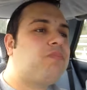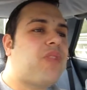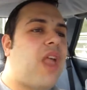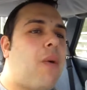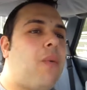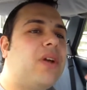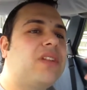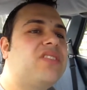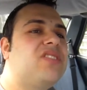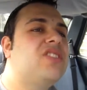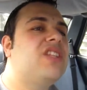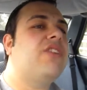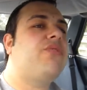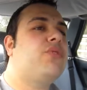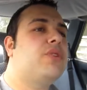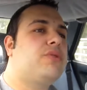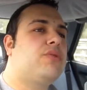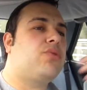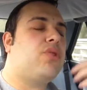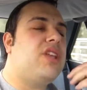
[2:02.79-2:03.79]
Now, what's the
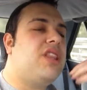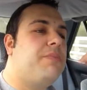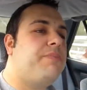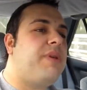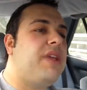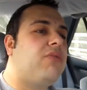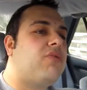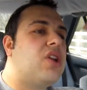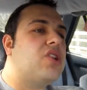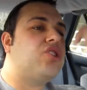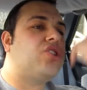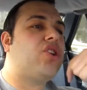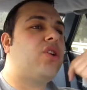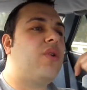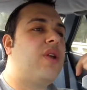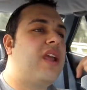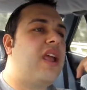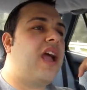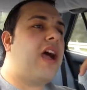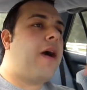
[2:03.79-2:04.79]
difference between the Big Red
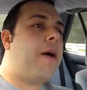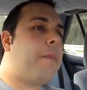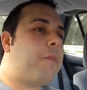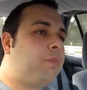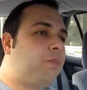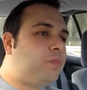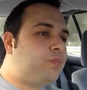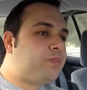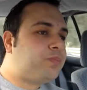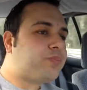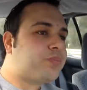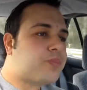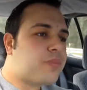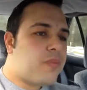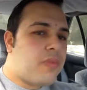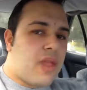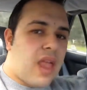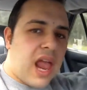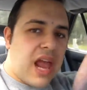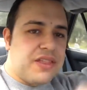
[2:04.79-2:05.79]
chewing gum
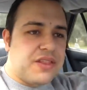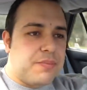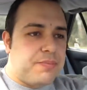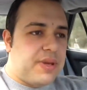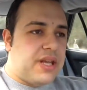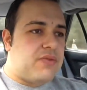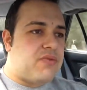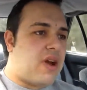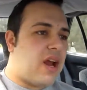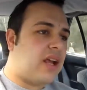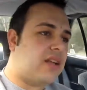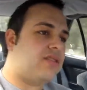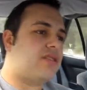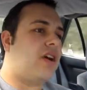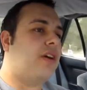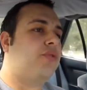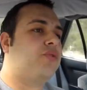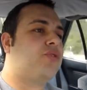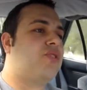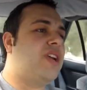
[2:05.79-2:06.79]
and the Big Red
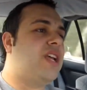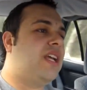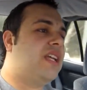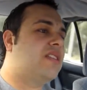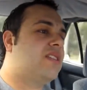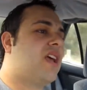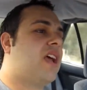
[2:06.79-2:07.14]
soft drink? Is